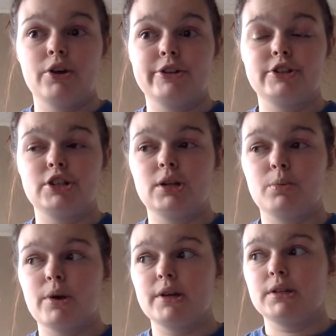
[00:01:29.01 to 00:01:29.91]
She
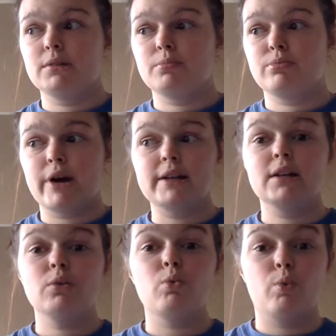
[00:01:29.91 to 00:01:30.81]
was
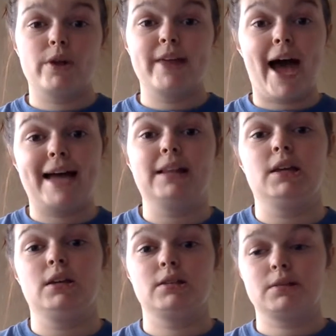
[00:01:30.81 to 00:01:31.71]
pregnant with
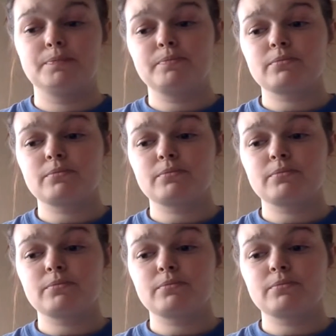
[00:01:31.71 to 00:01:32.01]
Adelice,